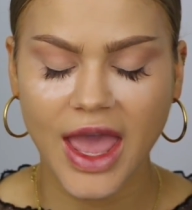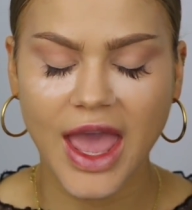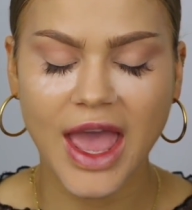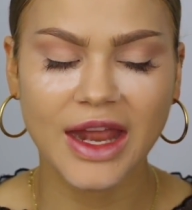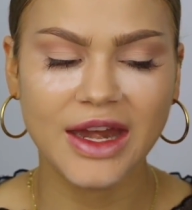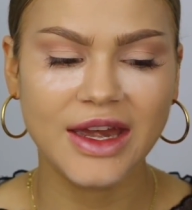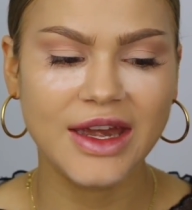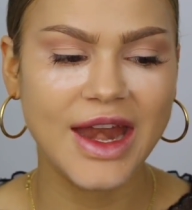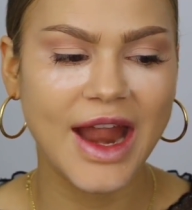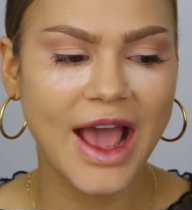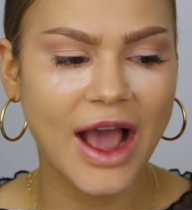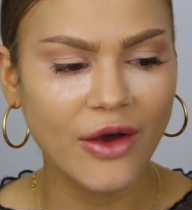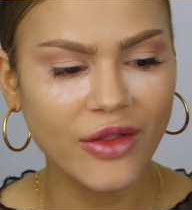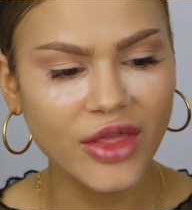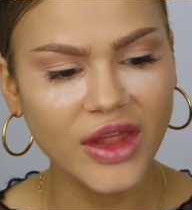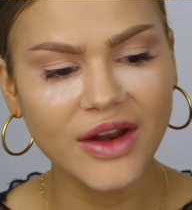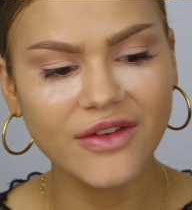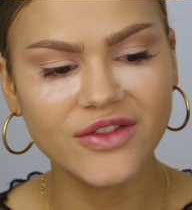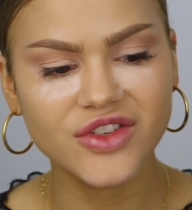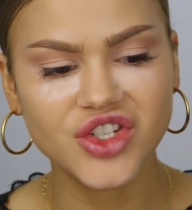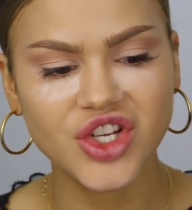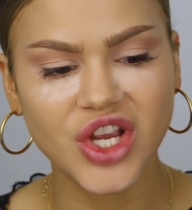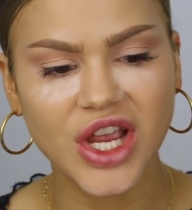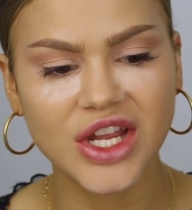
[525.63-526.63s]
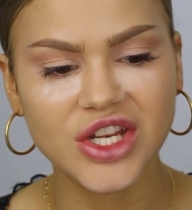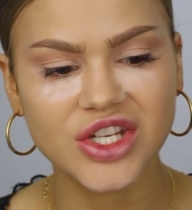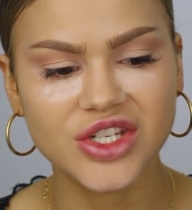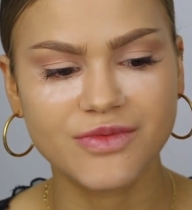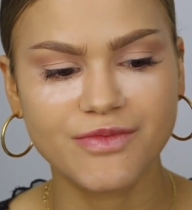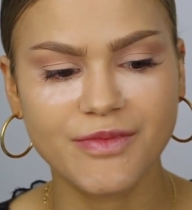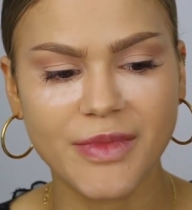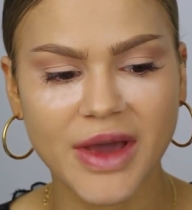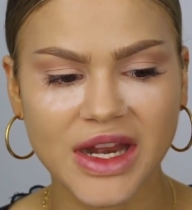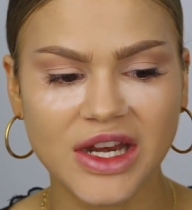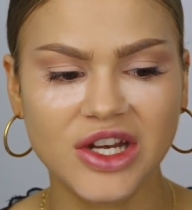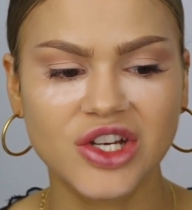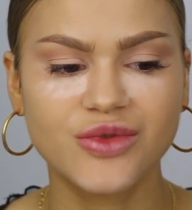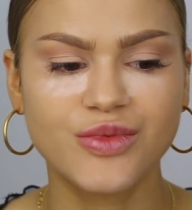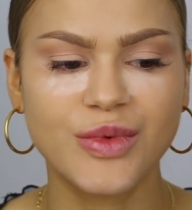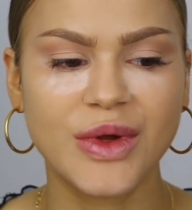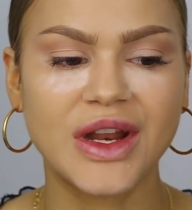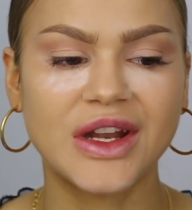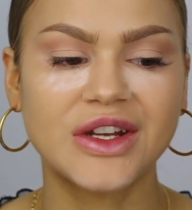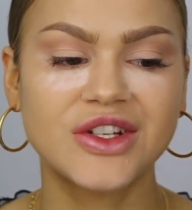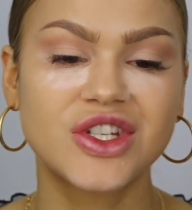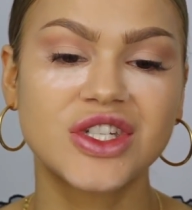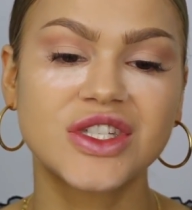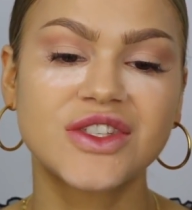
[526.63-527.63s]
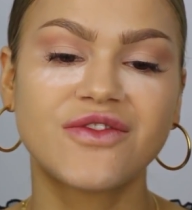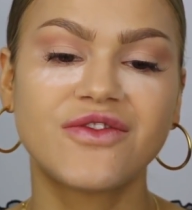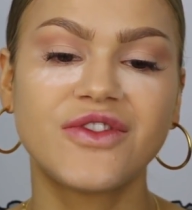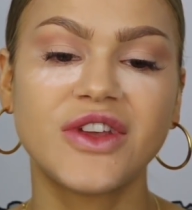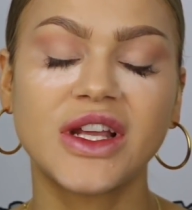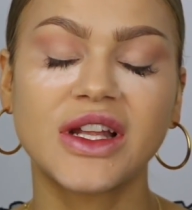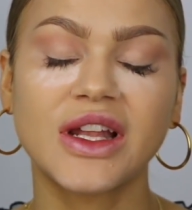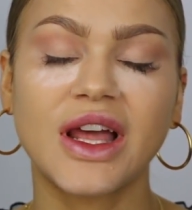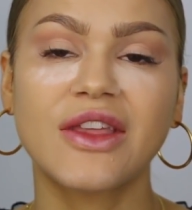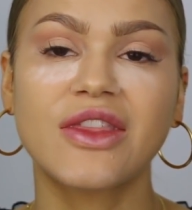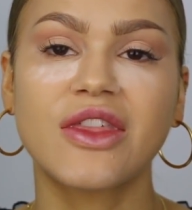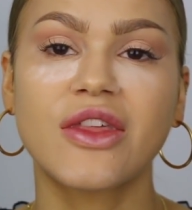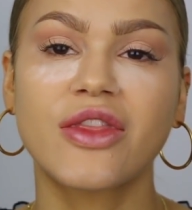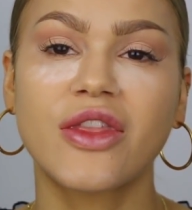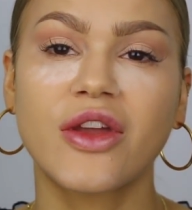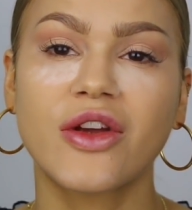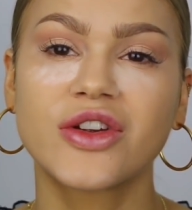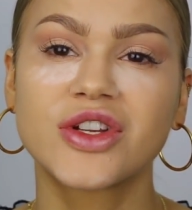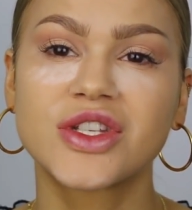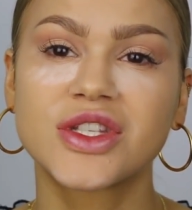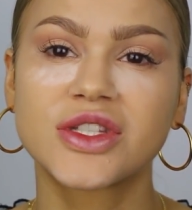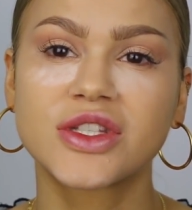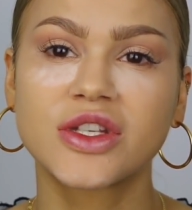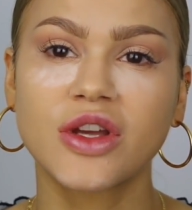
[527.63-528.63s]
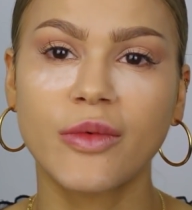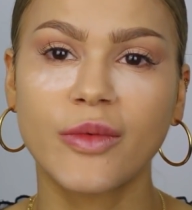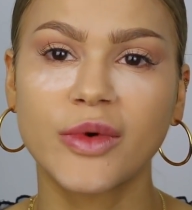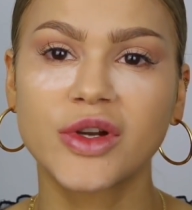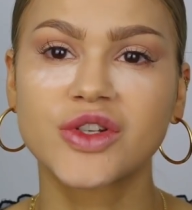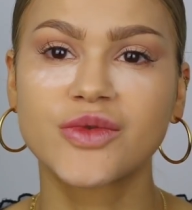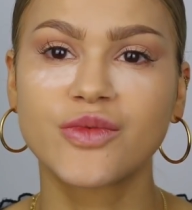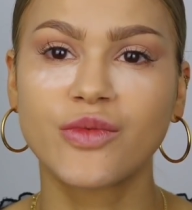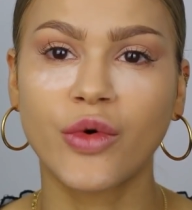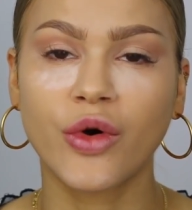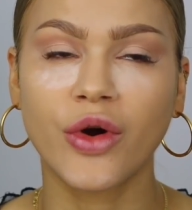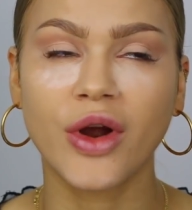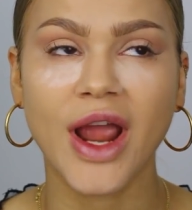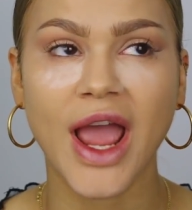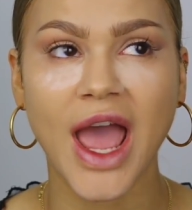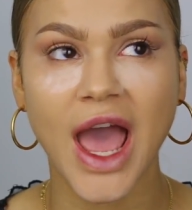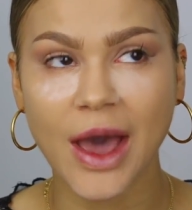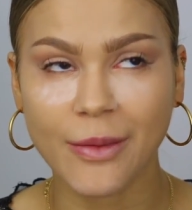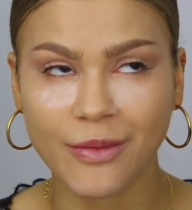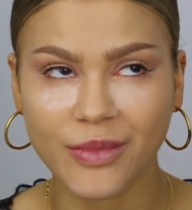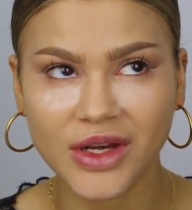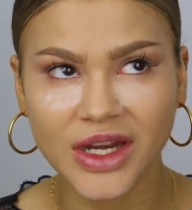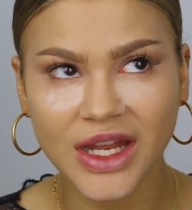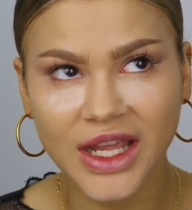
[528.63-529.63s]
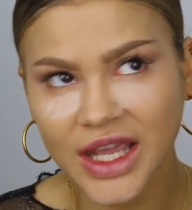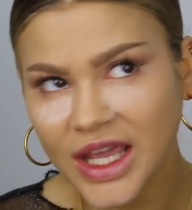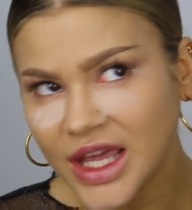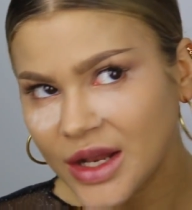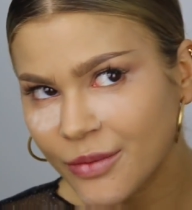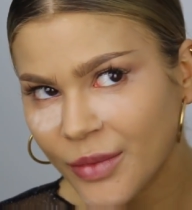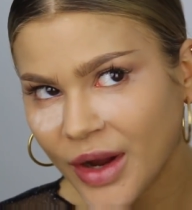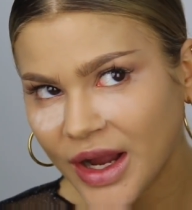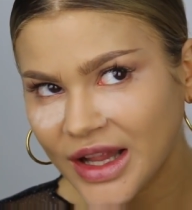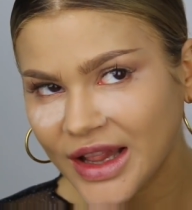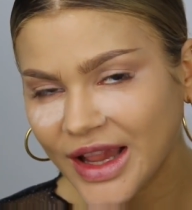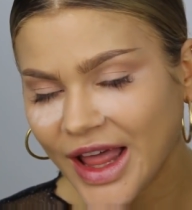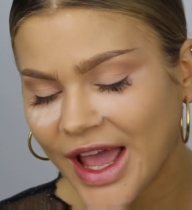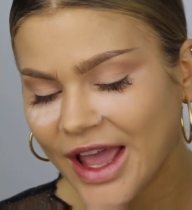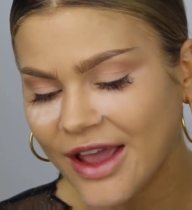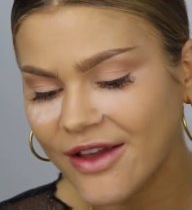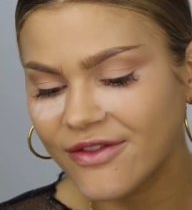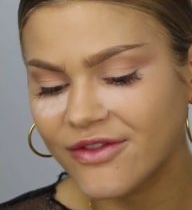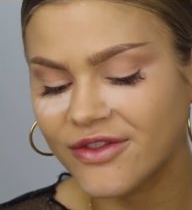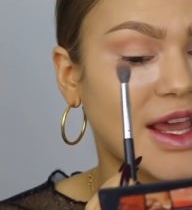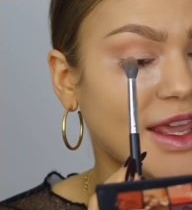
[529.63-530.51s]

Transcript: And now that I've changed management, I just feel like that there's so much more happening in my life.